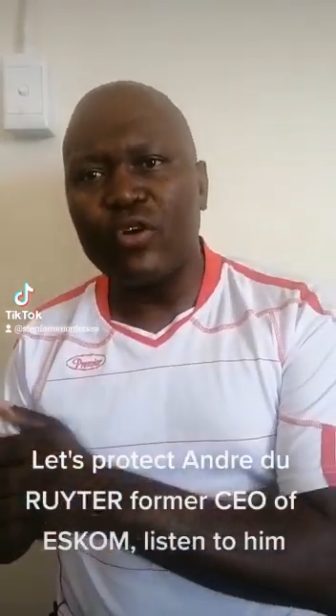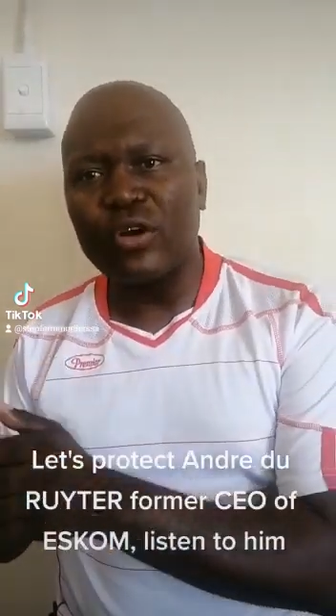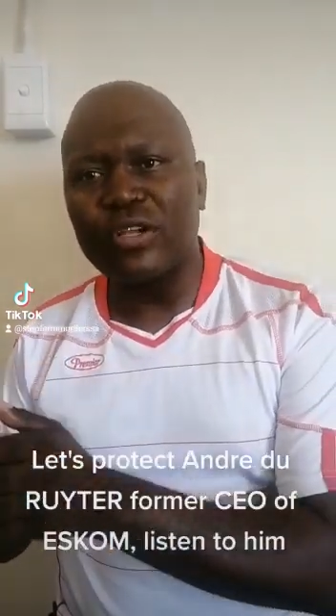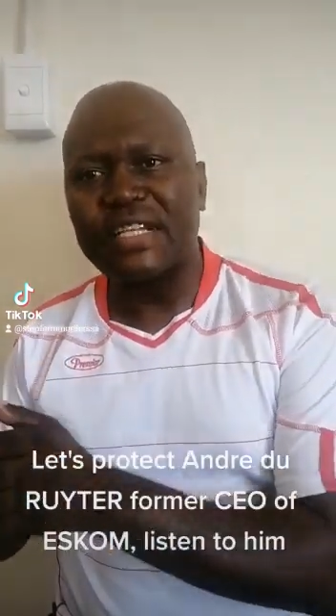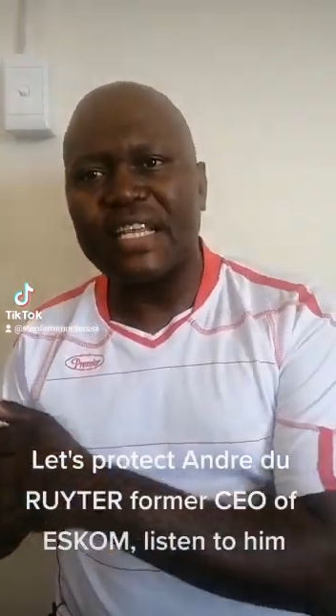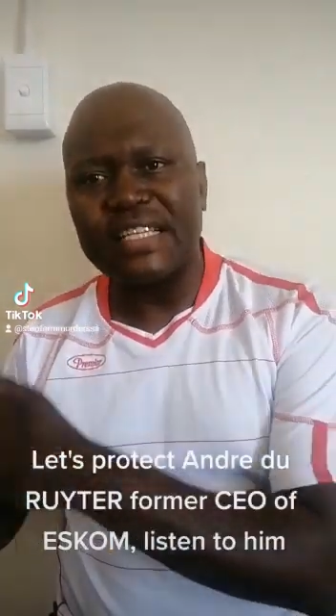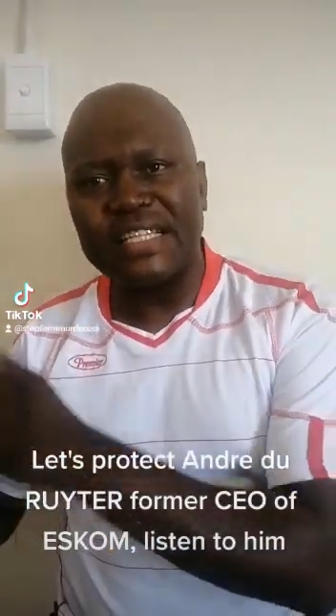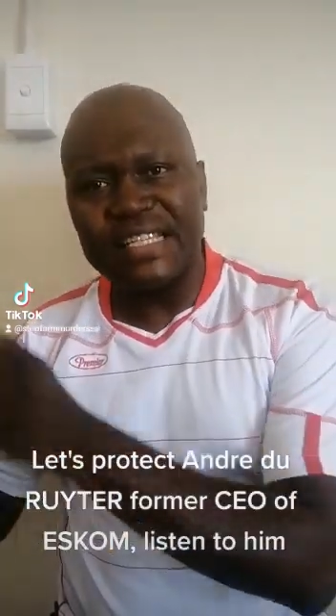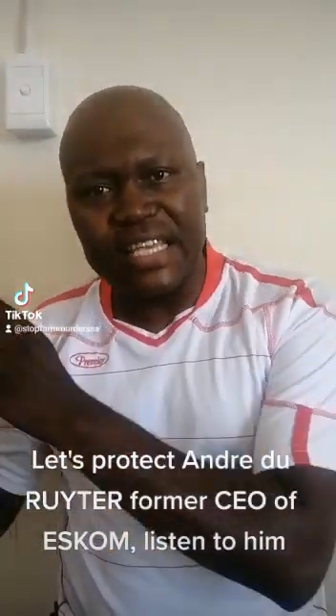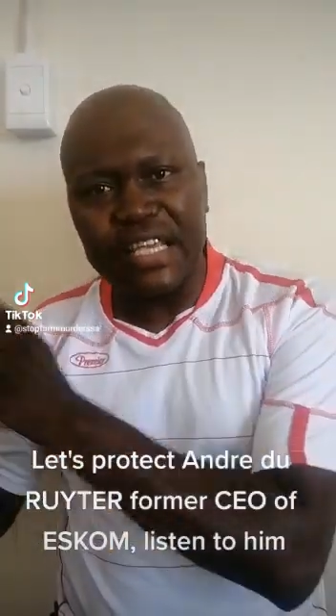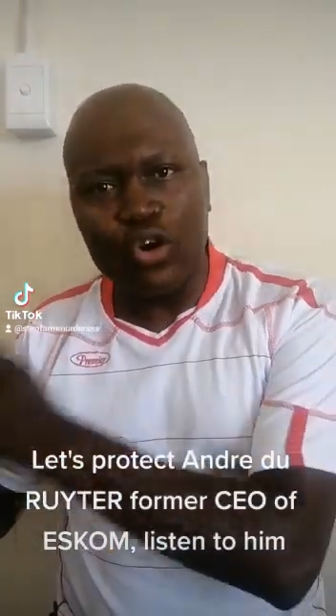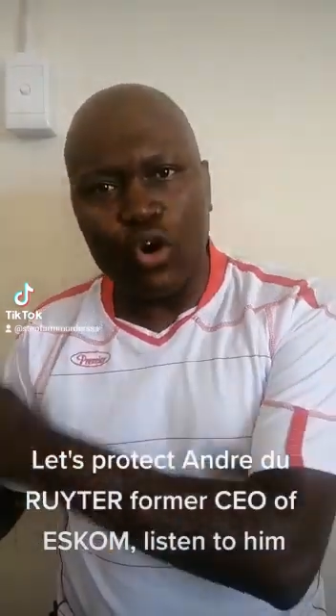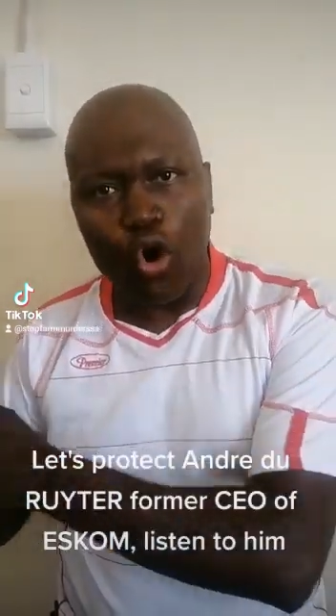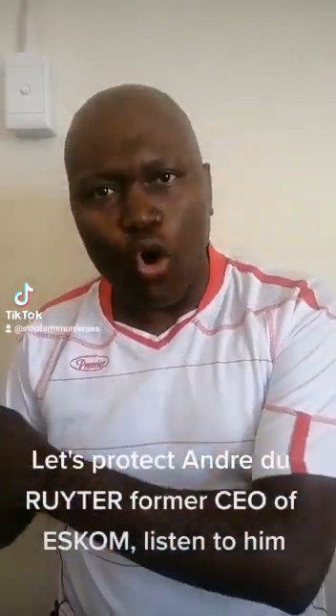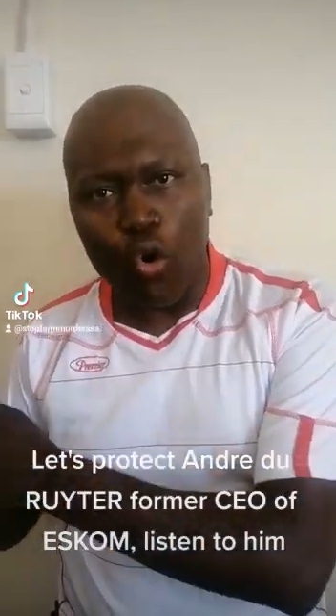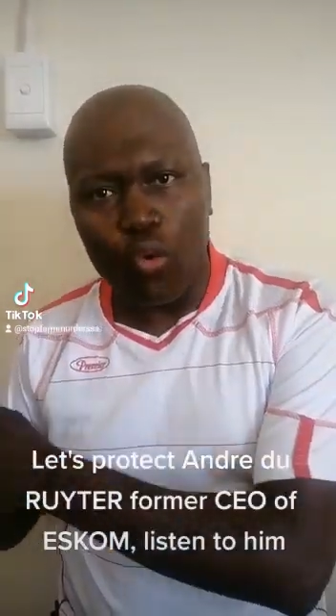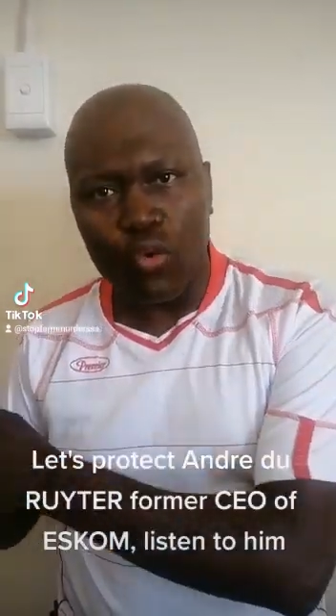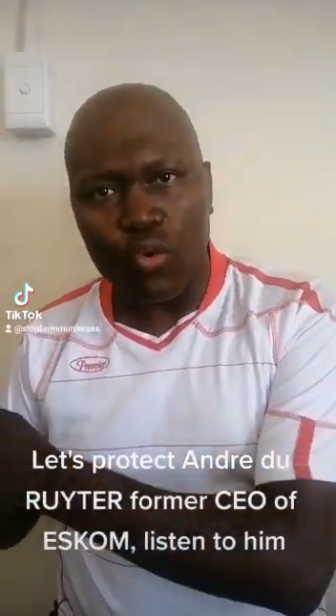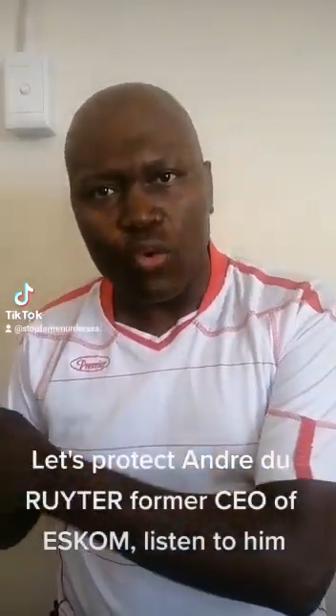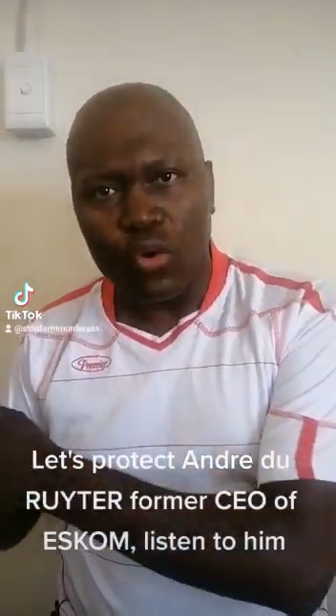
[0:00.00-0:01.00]
got the
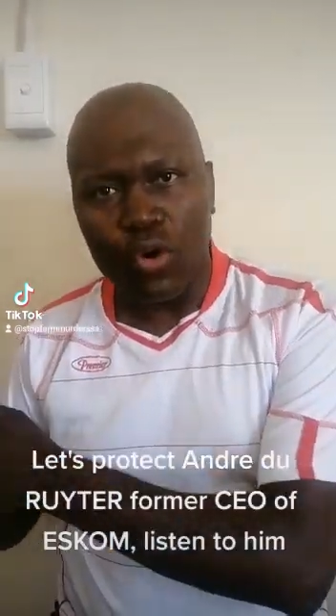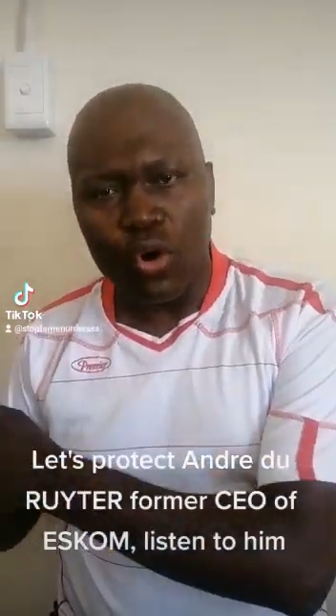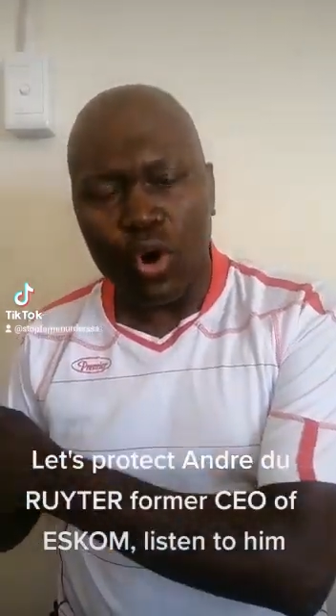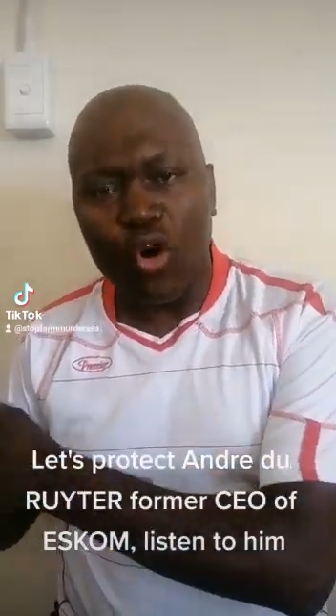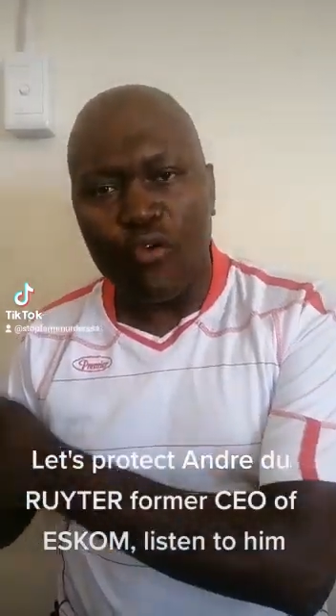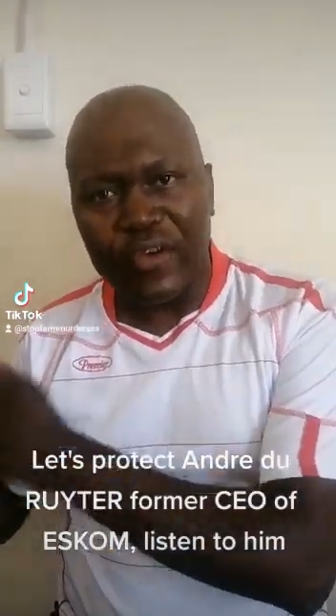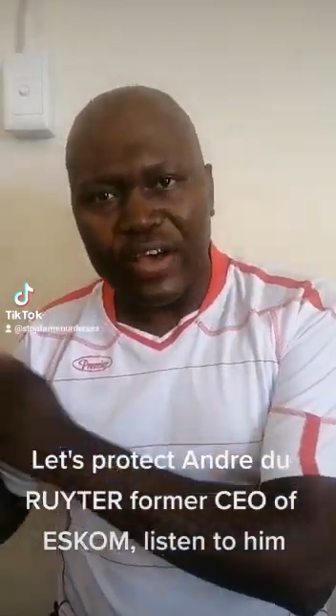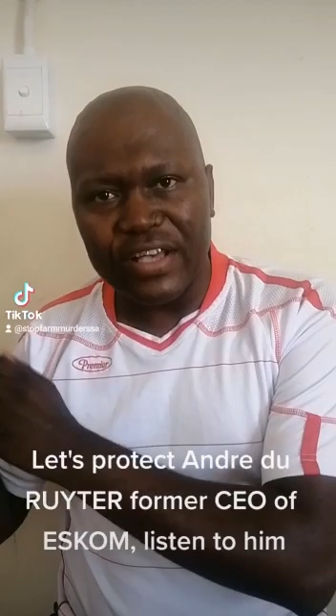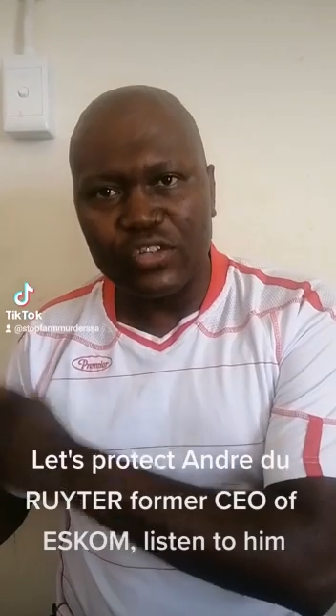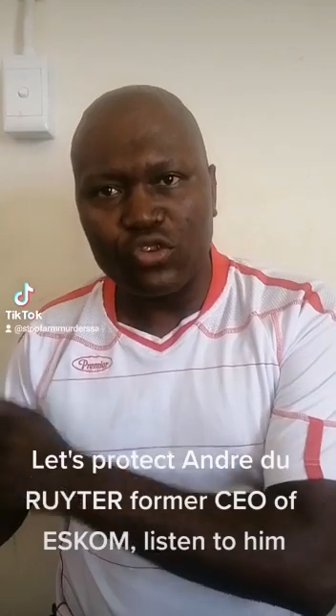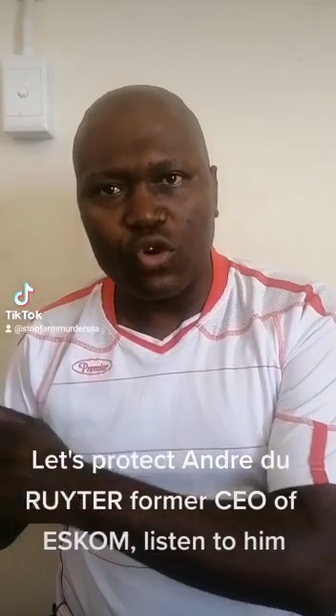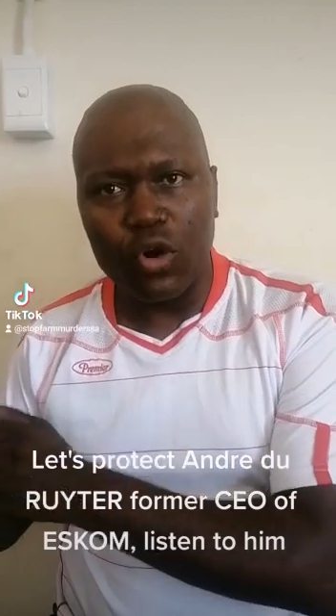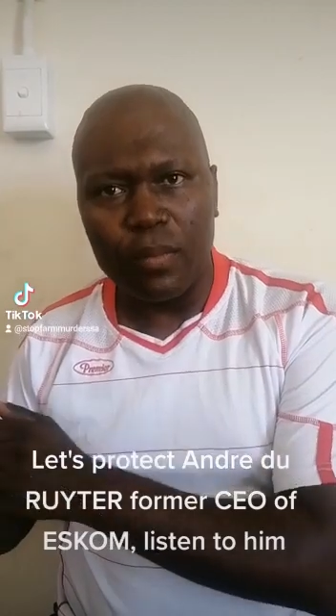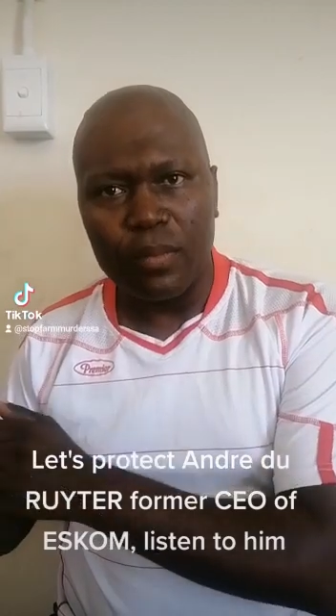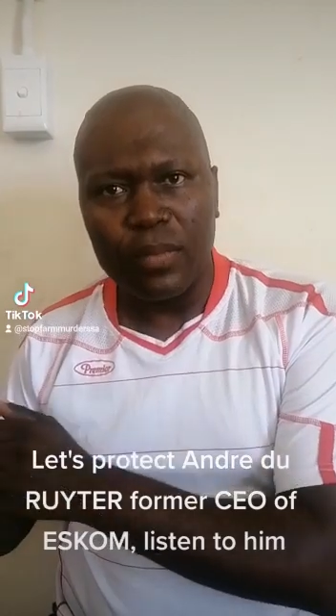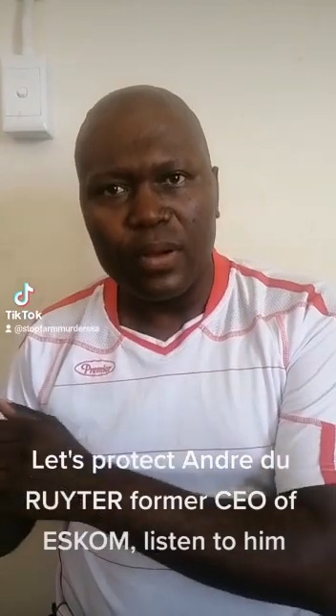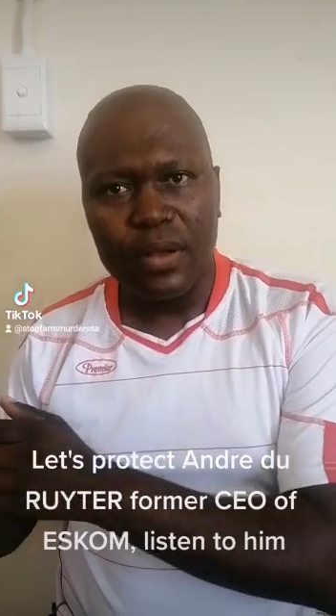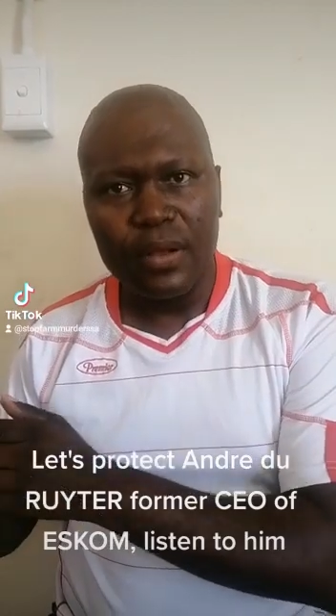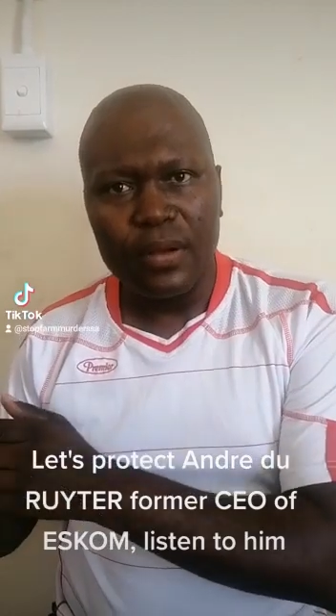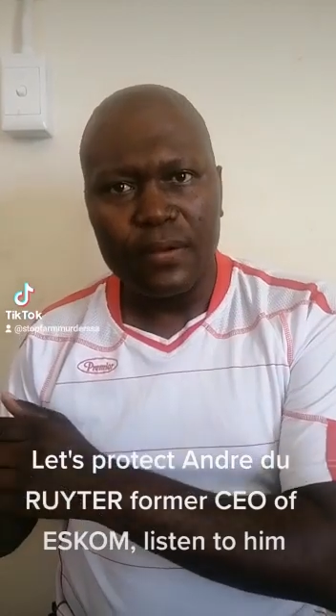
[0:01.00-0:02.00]
CEO of Eskom.